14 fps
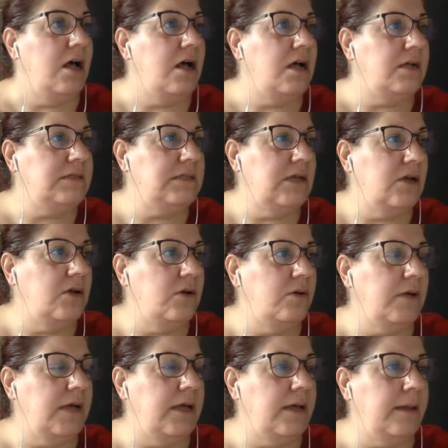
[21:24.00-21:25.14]
Also,
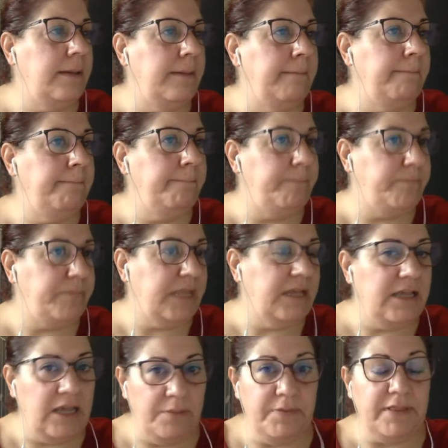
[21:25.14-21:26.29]

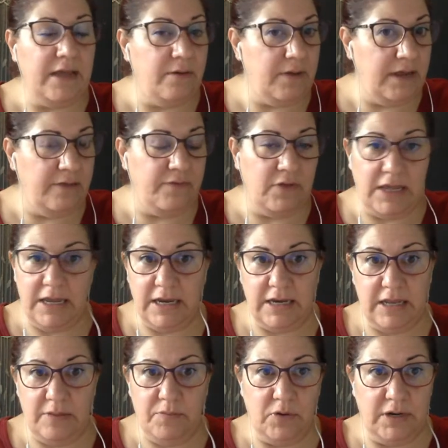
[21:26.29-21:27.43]
and keep it that way if you can.
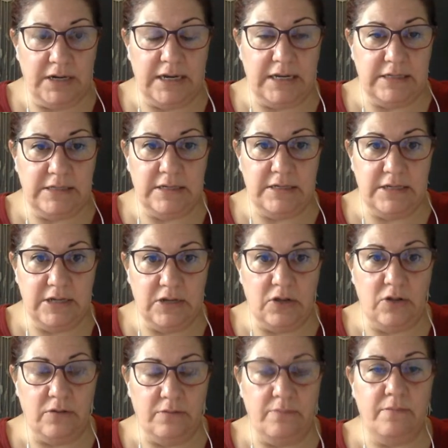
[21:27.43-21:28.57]
Keep organized
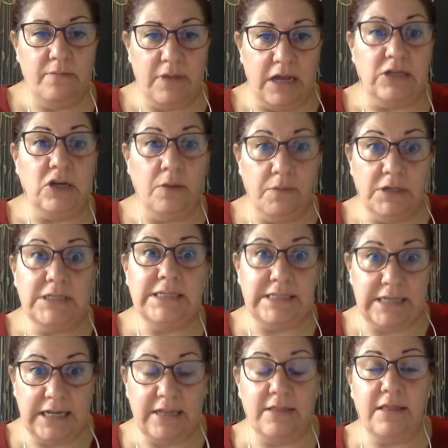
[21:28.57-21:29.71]
until October
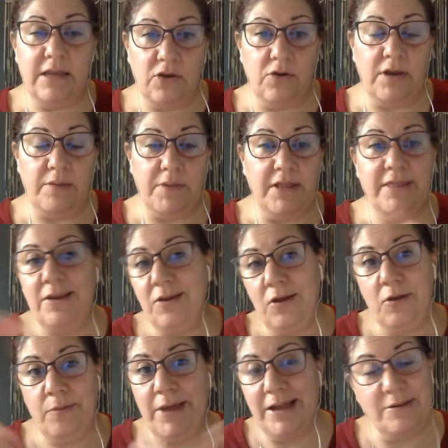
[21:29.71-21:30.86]
16th in your email. Then you can
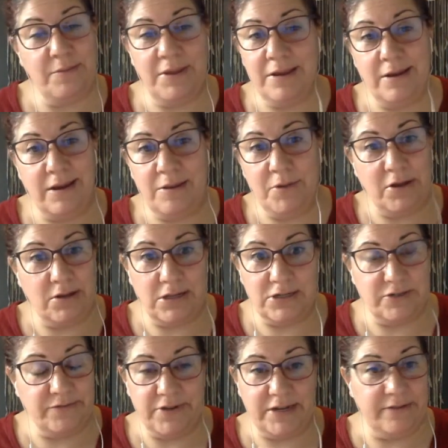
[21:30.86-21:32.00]
go back to being an email
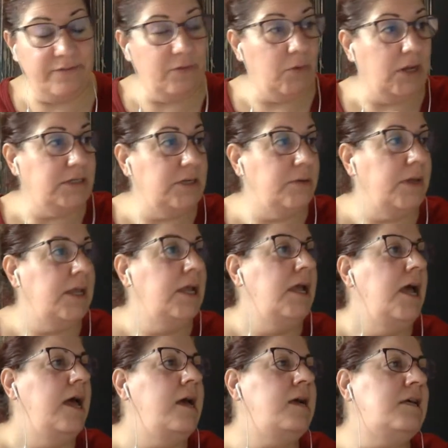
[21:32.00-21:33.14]
clusterfuck if you want
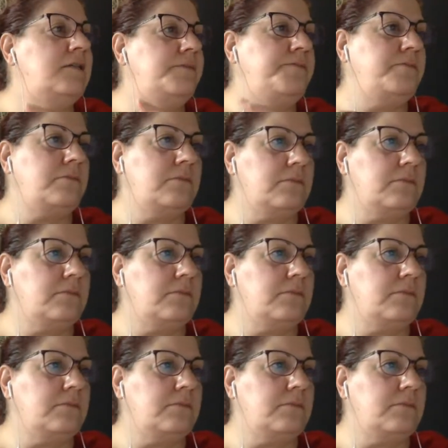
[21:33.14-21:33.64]
to.